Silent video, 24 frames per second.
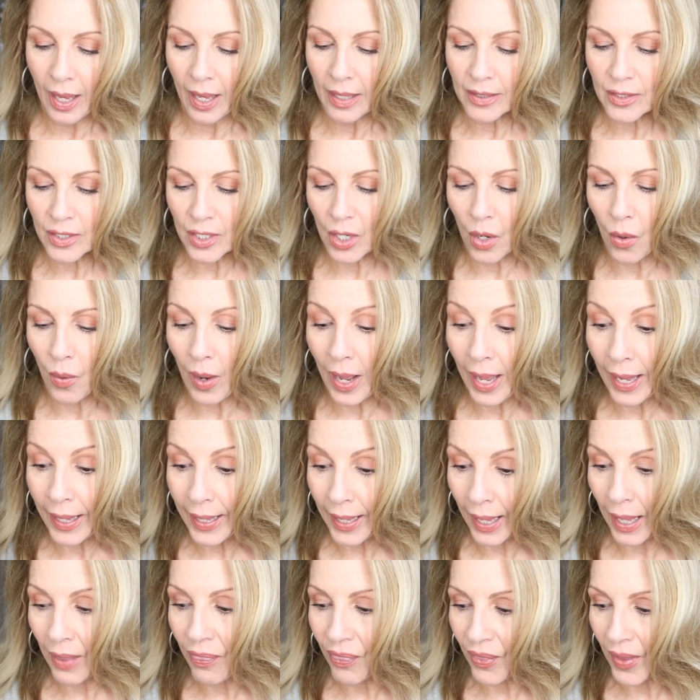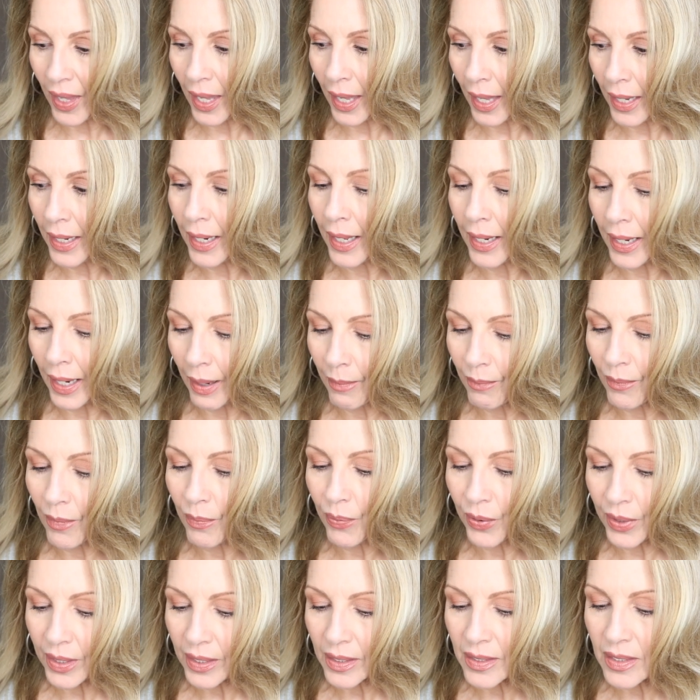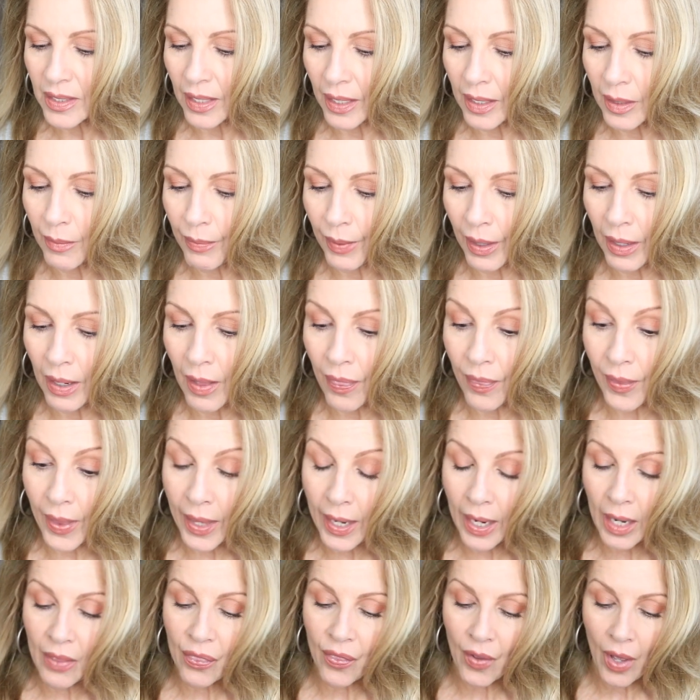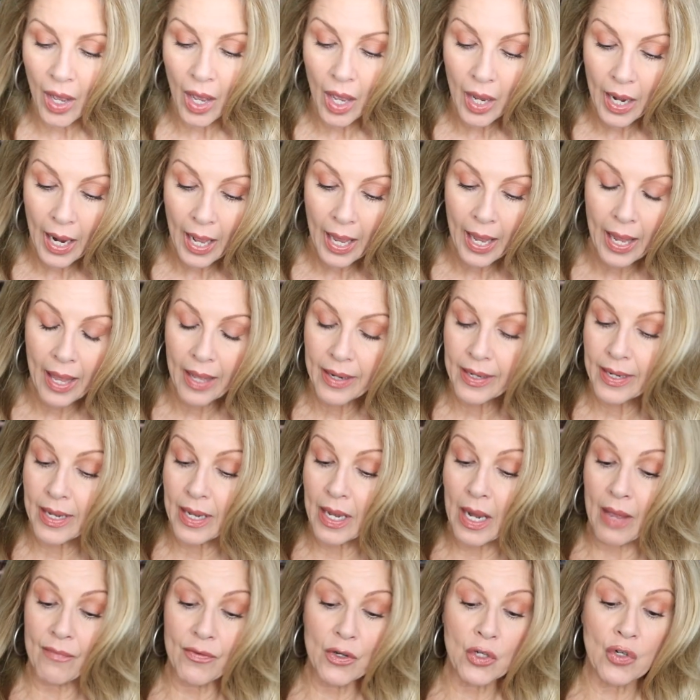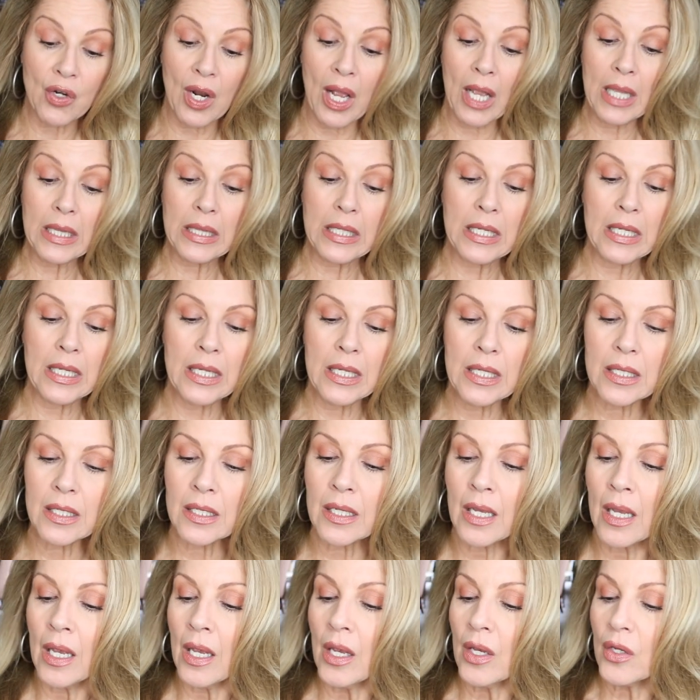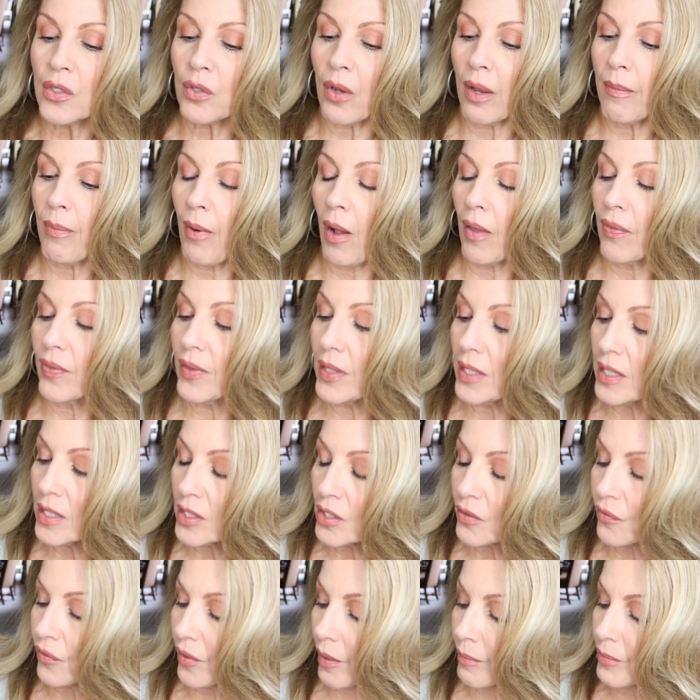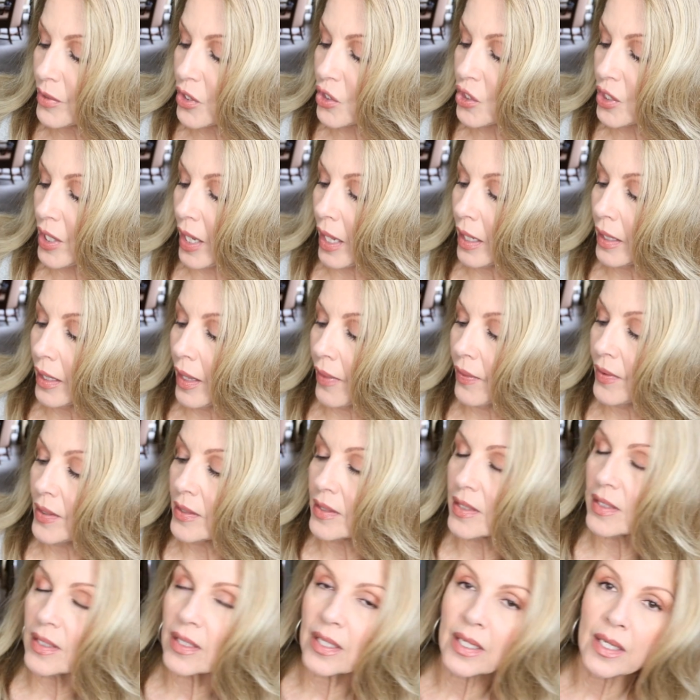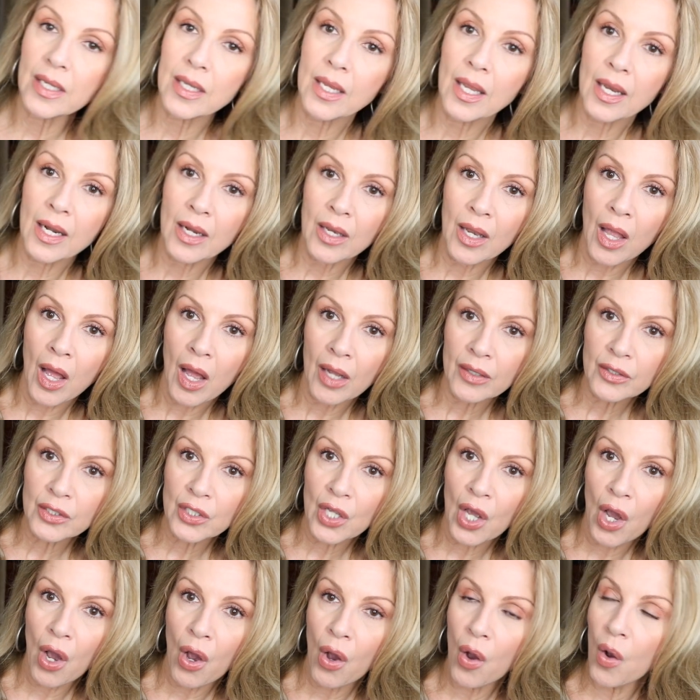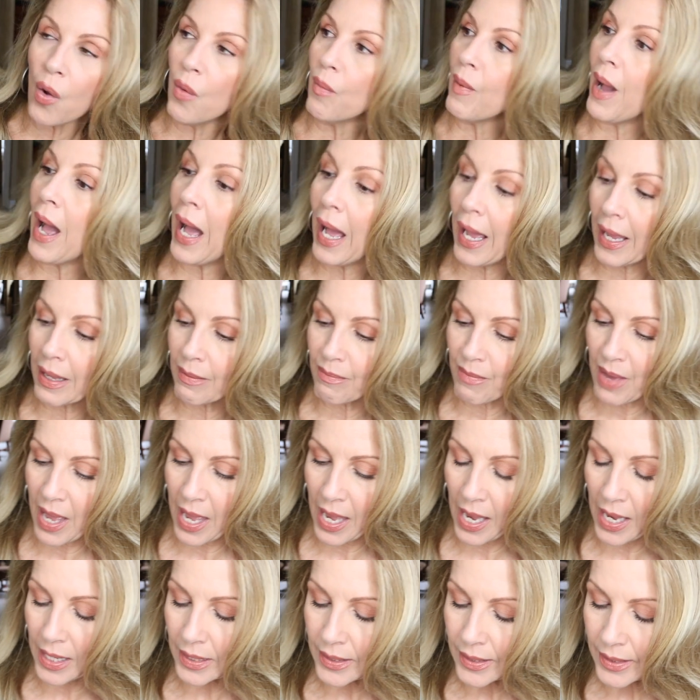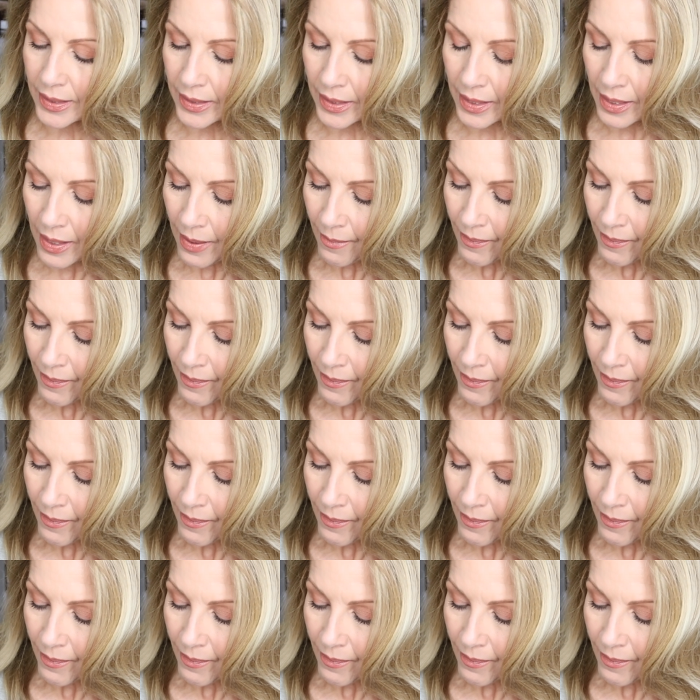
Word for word: So I got that, and I'm pretty excited about it. And then I thought I had never tried these, so I bought these from Michelle, and it's the Lancôme Eye Mask.